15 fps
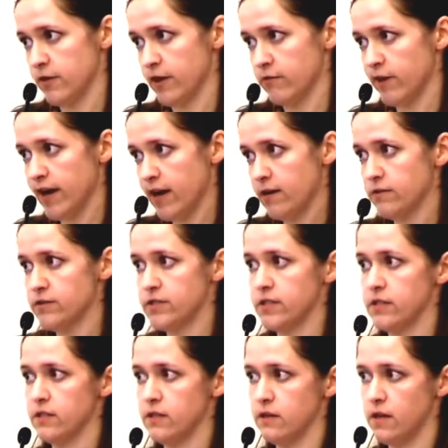at Grand Rounds
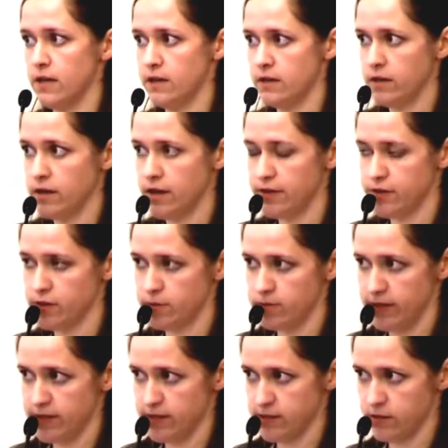and other
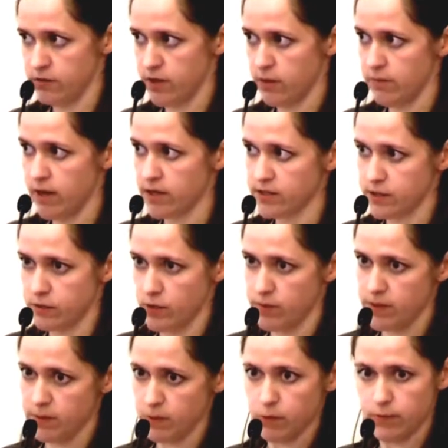places around Boston
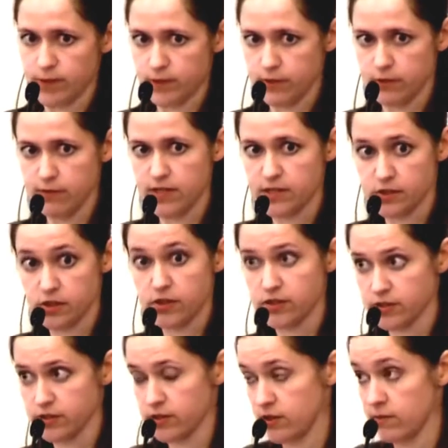where people will be doing
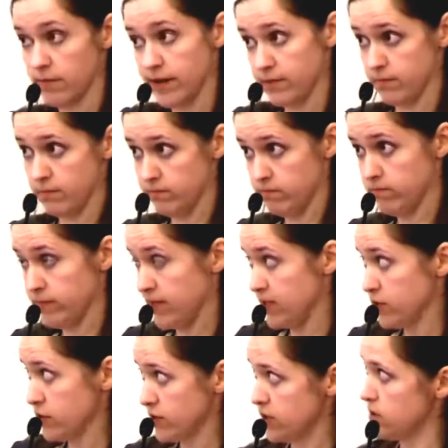research. And so they might be
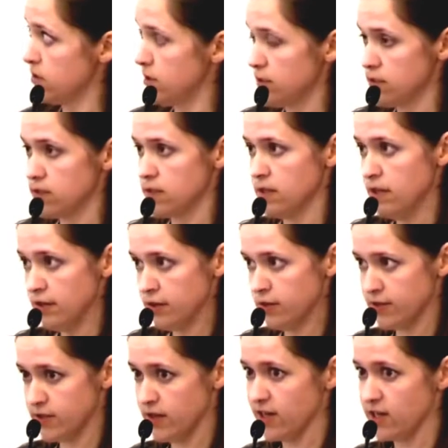interested in this,
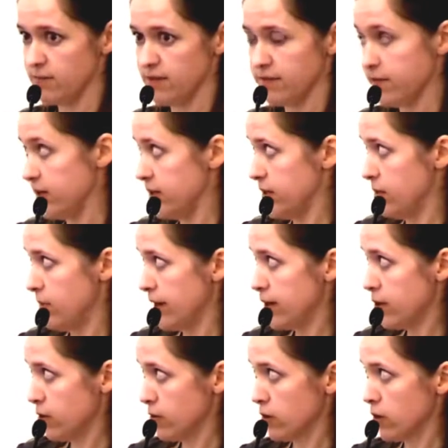though it's not going to be funded by
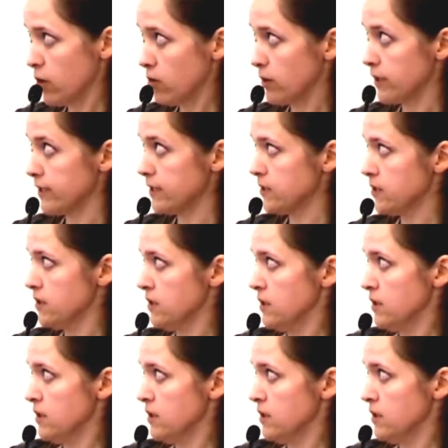Coca-Cola.